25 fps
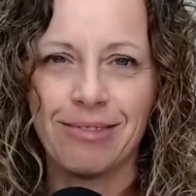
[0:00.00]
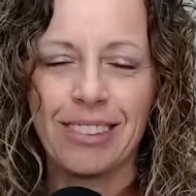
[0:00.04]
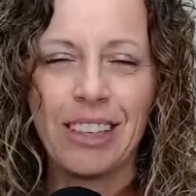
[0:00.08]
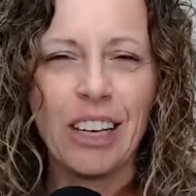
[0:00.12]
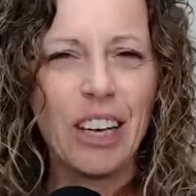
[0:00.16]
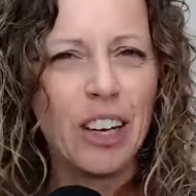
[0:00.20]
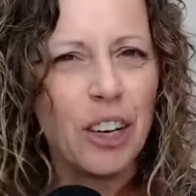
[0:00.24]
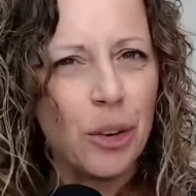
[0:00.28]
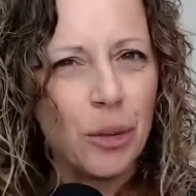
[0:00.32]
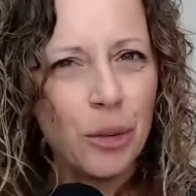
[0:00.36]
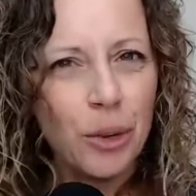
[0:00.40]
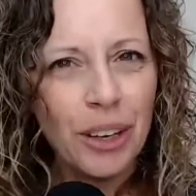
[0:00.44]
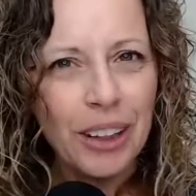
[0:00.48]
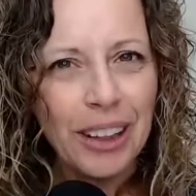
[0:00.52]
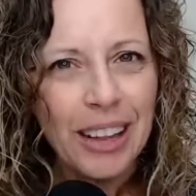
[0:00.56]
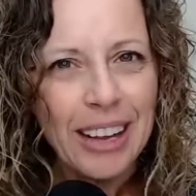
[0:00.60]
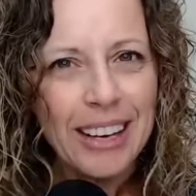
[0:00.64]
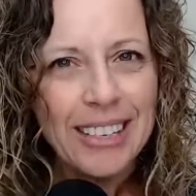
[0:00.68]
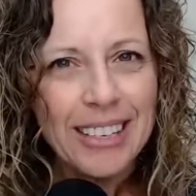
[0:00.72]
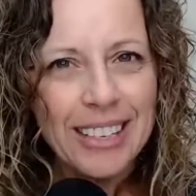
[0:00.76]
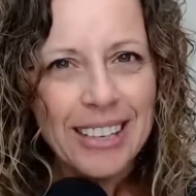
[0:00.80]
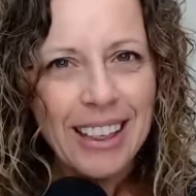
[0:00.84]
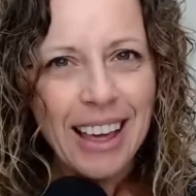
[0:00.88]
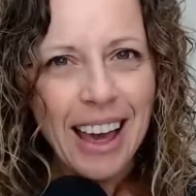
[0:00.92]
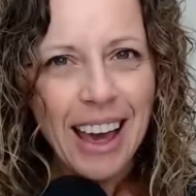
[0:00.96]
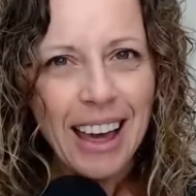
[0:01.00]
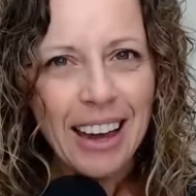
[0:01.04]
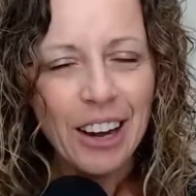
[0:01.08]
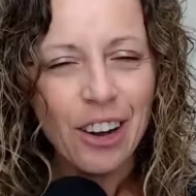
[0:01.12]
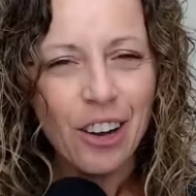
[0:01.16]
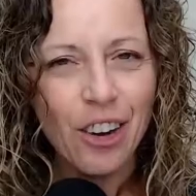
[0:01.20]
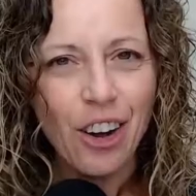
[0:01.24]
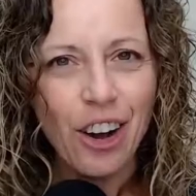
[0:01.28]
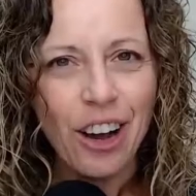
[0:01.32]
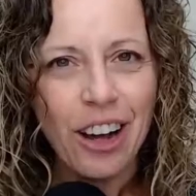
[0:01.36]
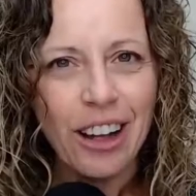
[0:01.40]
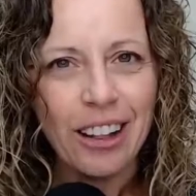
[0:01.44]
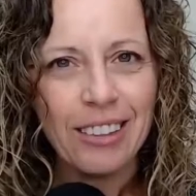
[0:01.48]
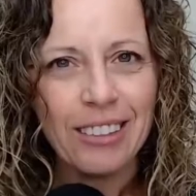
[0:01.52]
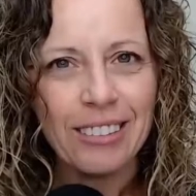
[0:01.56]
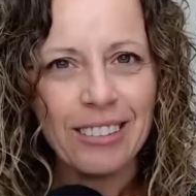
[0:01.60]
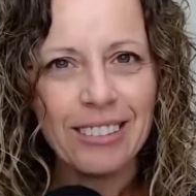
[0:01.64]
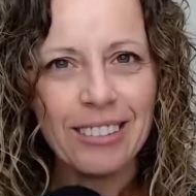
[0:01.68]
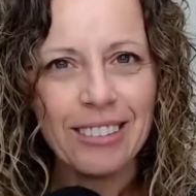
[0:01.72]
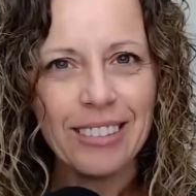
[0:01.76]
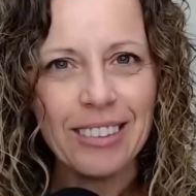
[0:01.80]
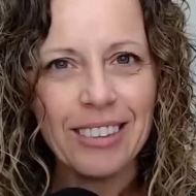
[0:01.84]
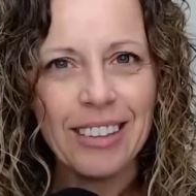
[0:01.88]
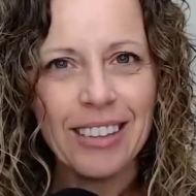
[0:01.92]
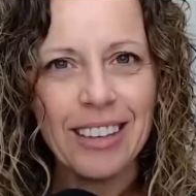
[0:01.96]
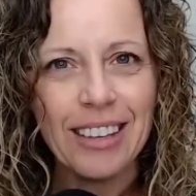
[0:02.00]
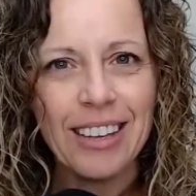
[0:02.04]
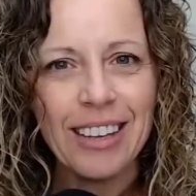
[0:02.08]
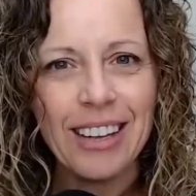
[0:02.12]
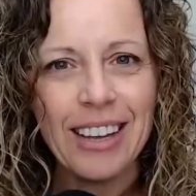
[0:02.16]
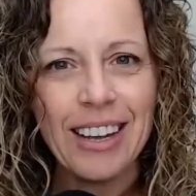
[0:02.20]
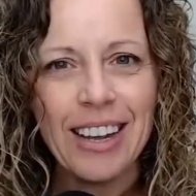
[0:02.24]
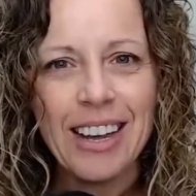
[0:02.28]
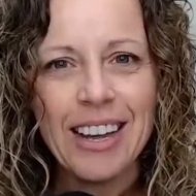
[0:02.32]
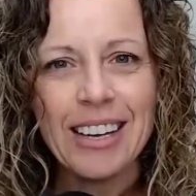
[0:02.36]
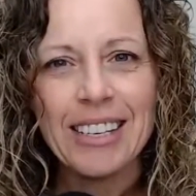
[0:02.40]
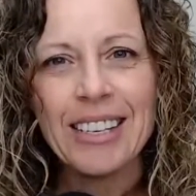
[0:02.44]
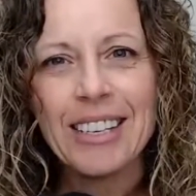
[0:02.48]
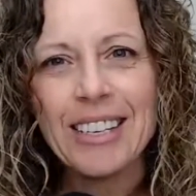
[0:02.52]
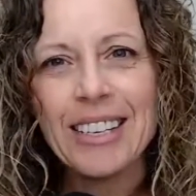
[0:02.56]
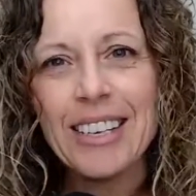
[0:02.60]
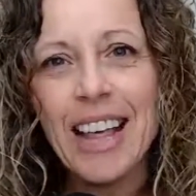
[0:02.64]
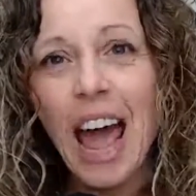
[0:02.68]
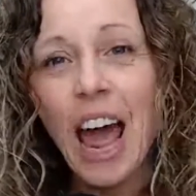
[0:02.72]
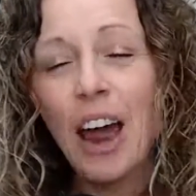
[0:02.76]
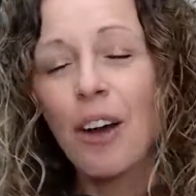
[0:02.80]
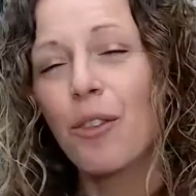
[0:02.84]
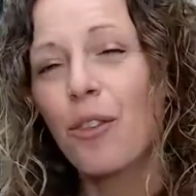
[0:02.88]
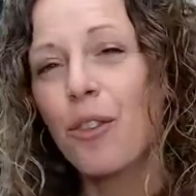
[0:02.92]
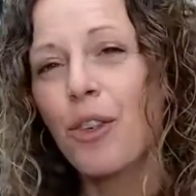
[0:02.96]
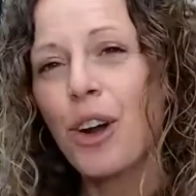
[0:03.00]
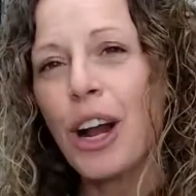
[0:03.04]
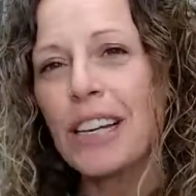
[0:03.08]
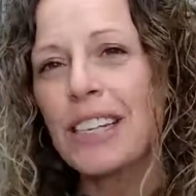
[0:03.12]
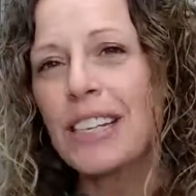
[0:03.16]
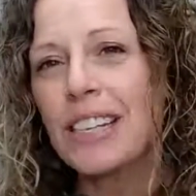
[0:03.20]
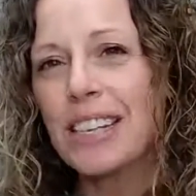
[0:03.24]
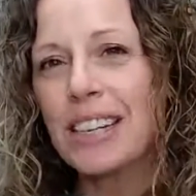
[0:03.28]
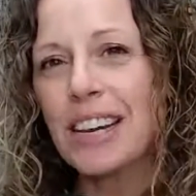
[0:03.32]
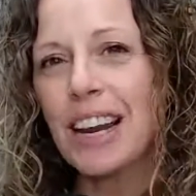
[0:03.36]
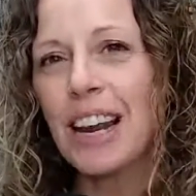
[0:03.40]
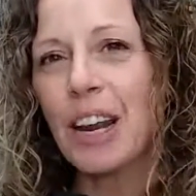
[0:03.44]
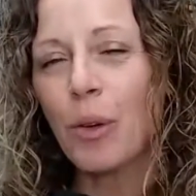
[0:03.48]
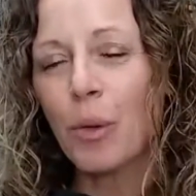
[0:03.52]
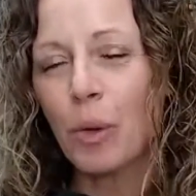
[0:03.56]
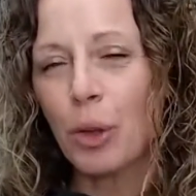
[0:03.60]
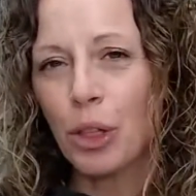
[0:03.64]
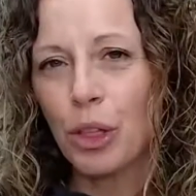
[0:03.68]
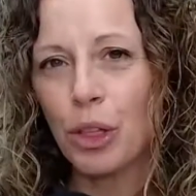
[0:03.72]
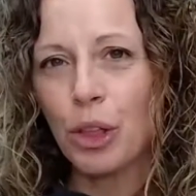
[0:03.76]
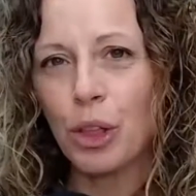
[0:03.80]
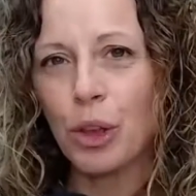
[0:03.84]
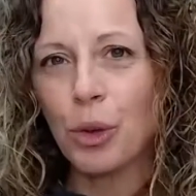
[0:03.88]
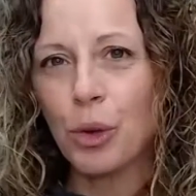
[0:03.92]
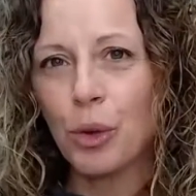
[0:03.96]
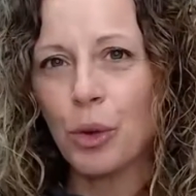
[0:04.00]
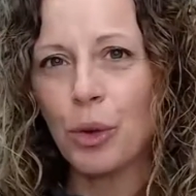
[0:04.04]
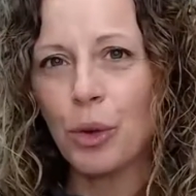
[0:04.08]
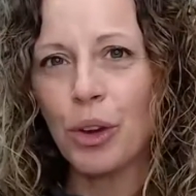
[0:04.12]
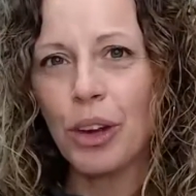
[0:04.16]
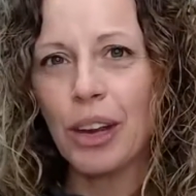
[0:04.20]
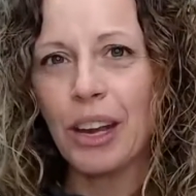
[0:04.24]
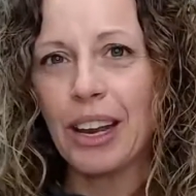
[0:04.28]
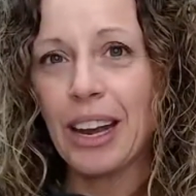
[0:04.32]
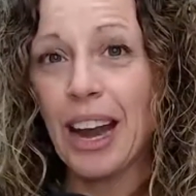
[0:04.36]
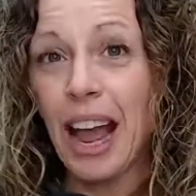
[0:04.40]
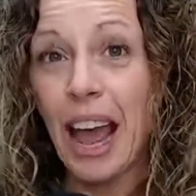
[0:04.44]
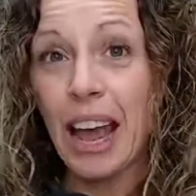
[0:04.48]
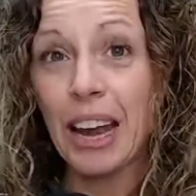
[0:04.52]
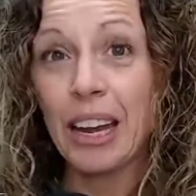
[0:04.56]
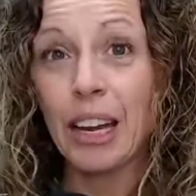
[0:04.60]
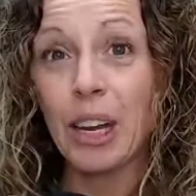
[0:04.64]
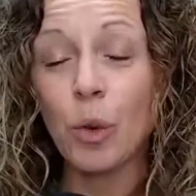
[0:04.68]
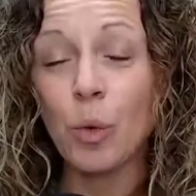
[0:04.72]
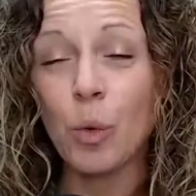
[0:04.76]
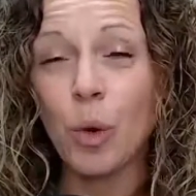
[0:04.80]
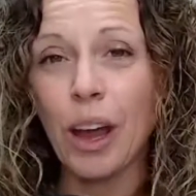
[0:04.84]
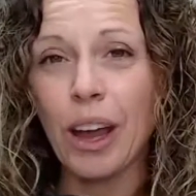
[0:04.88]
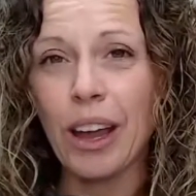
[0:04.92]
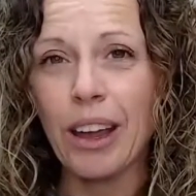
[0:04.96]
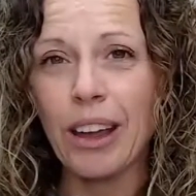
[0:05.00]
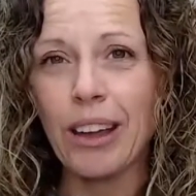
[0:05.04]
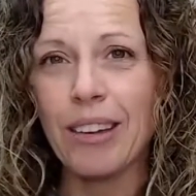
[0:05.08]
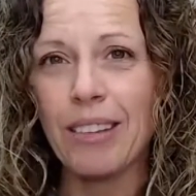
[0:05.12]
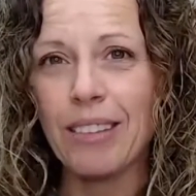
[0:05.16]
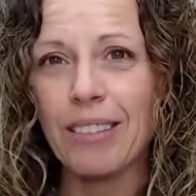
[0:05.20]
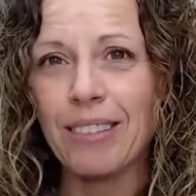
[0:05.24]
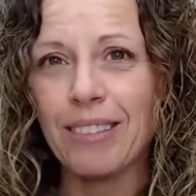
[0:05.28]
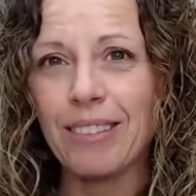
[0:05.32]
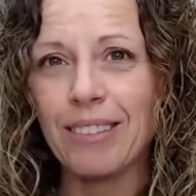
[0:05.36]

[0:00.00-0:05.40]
Can you relate to that at all? Does that resonate with you in any way?